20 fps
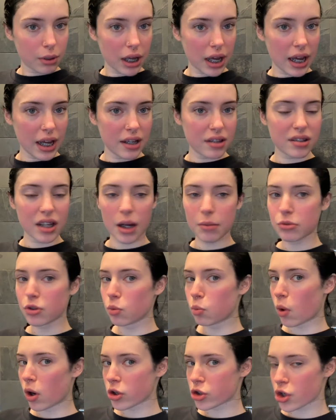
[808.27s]
Okay, time
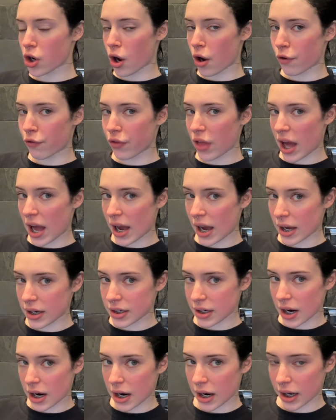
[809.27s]
to wash off the
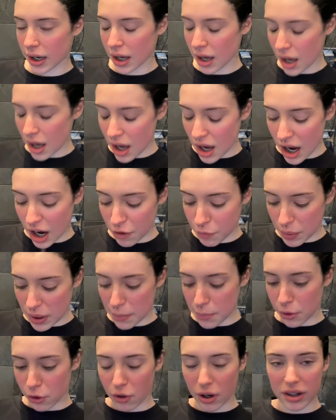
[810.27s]
hair dye. I've
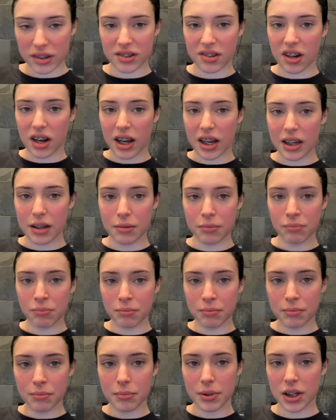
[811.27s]
been
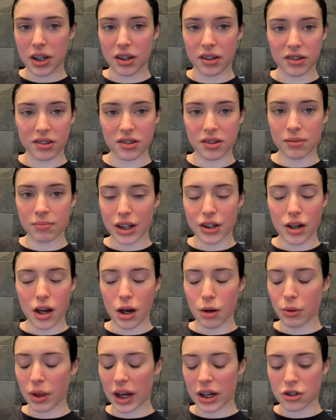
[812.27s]
procrastinating because I
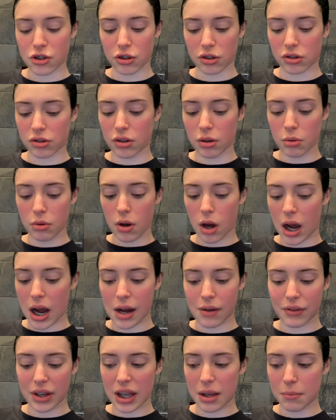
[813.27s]
know that I just do
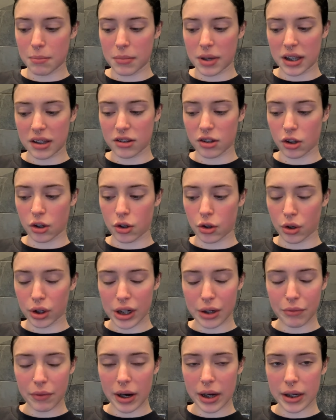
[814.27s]
not have it in me to
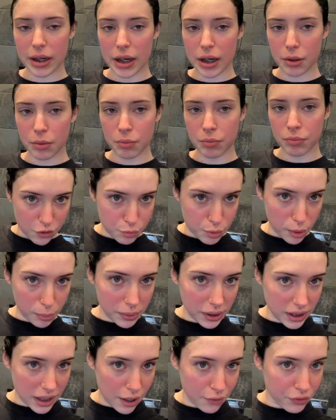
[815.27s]
cut it right now. I've
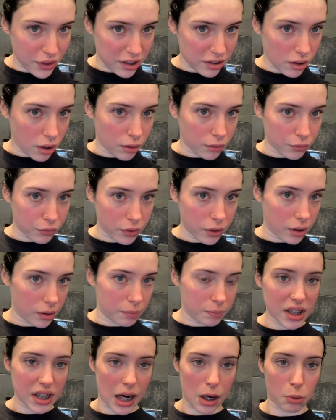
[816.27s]
probably left this on
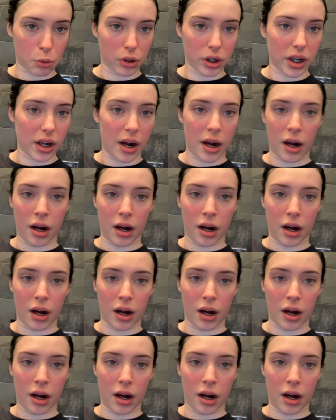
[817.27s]
for an hour and a